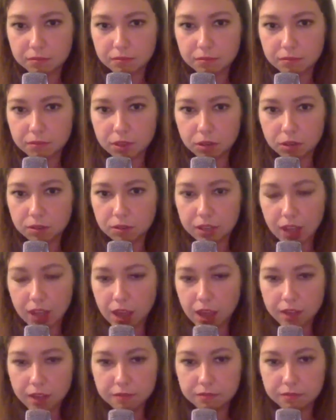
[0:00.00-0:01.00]
You know, like
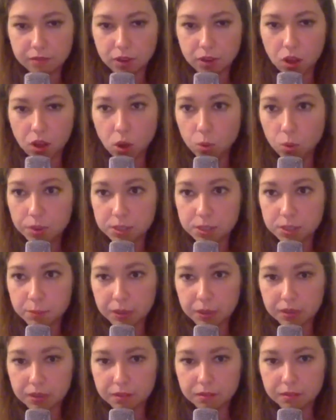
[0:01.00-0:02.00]
I've always
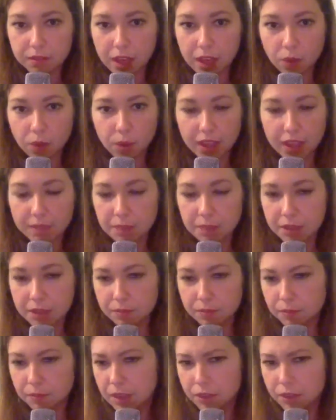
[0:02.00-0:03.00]
been that way
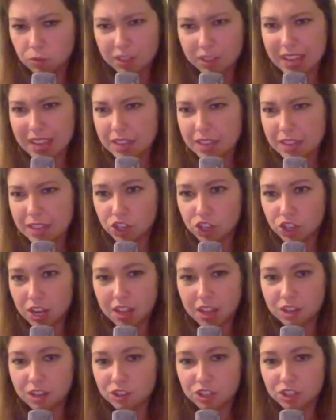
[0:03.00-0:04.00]
and it really hasn't
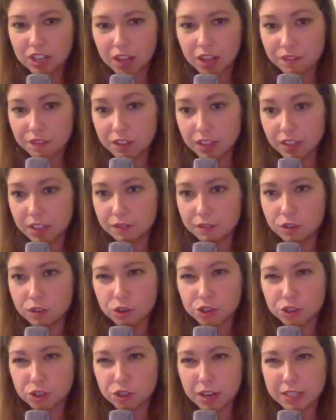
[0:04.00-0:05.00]
changed. And I feel like if
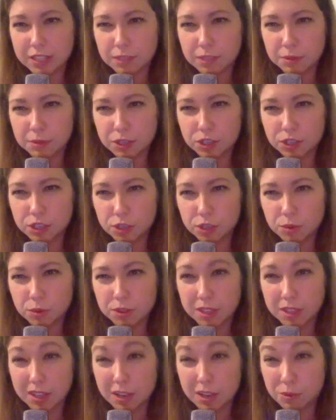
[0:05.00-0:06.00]
nurture had something to do
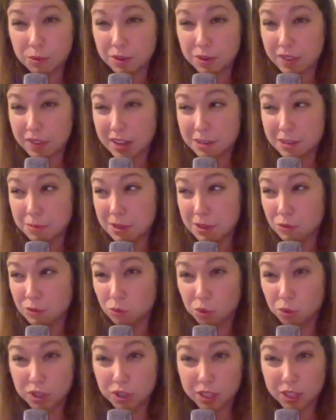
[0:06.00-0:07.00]
with it, it would have had to be
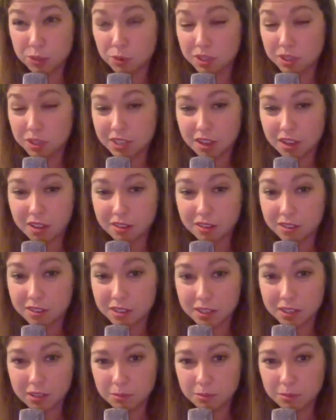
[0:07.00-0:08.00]
really, really young
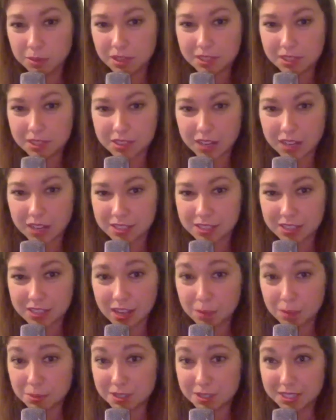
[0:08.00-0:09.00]
because it hasn't
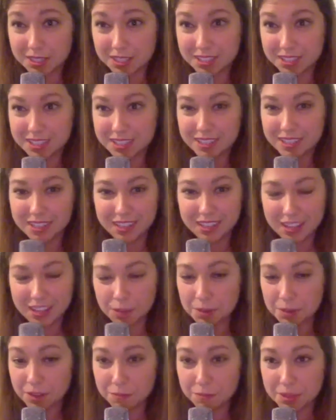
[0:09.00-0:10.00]
happened since
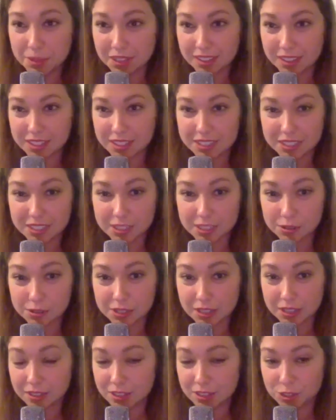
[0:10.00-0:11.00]
I've been like this since I was
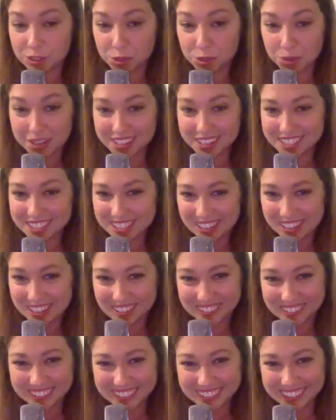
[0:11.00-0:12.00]
at least 3.
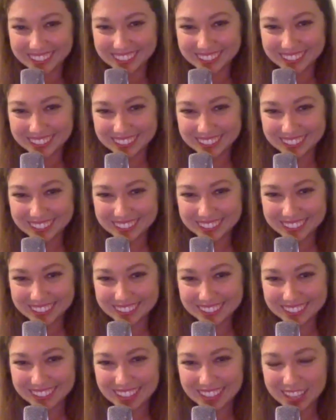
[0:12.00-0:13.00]
So
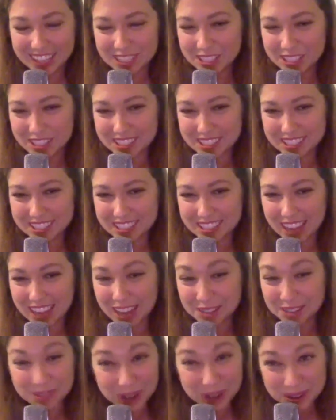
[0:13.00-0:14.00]
it's just, I
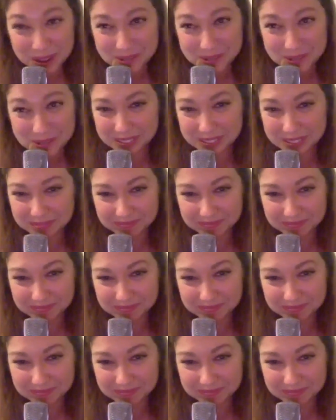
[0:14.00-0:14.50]
don't know.